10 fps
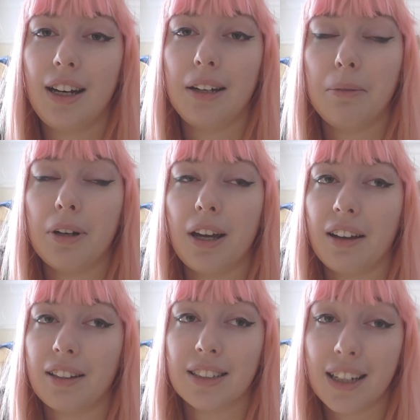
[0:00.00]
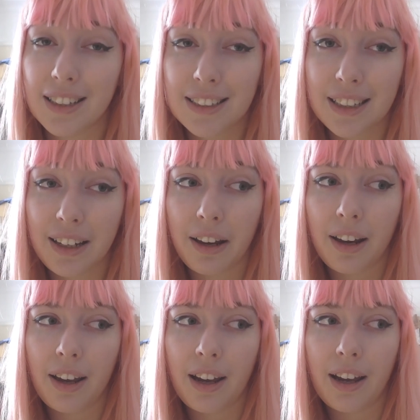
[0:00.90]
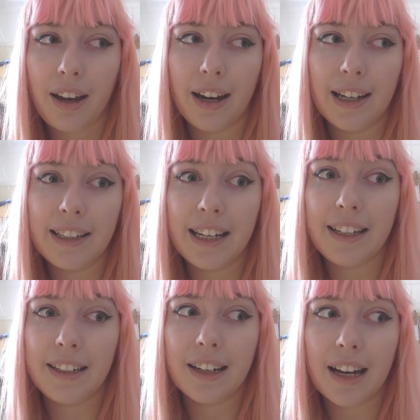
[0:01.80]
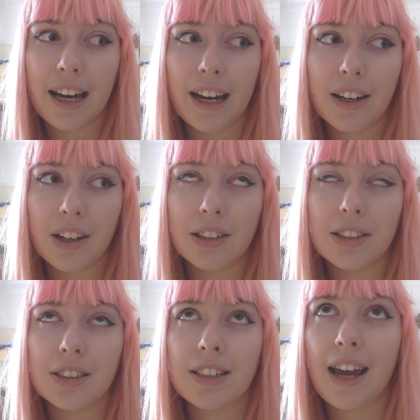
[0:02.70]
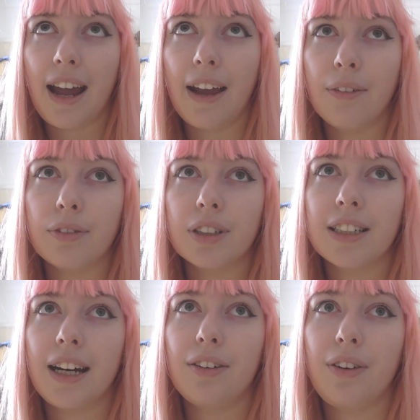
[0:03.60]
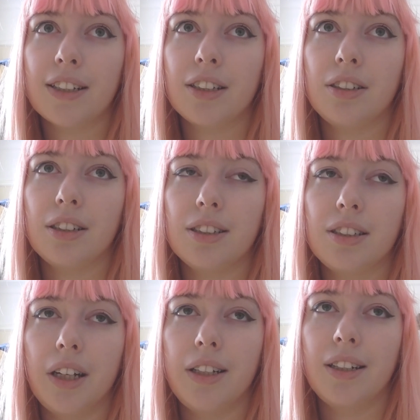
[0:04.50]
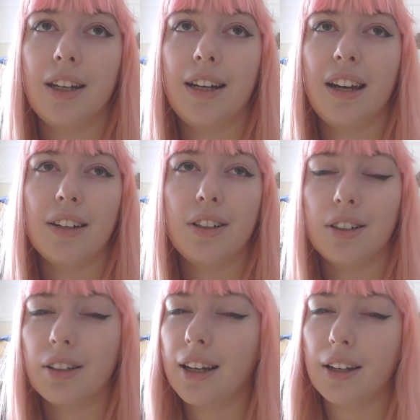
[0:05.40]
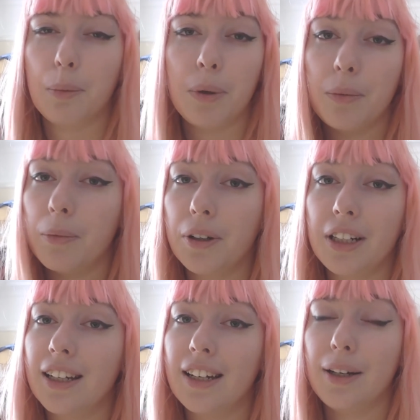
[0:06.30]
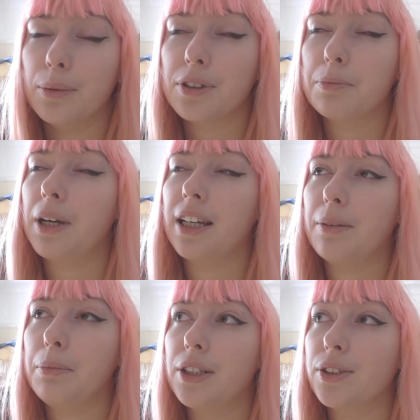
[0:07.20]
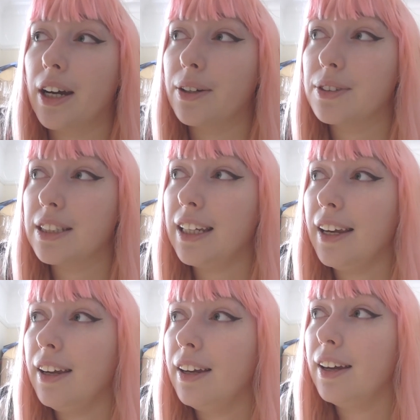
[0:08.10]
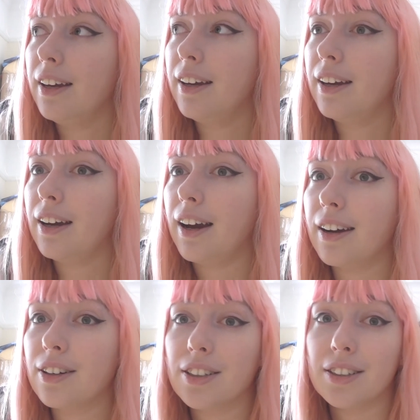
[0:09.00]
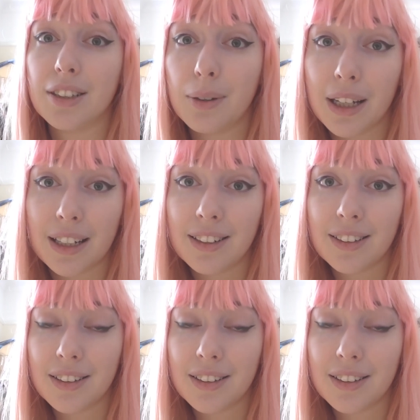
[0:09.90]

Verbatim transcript: and anxiety and then I got just every side effect under the sun and I couldn't get up in the morning. It was making me drowsy. I couldn't do it.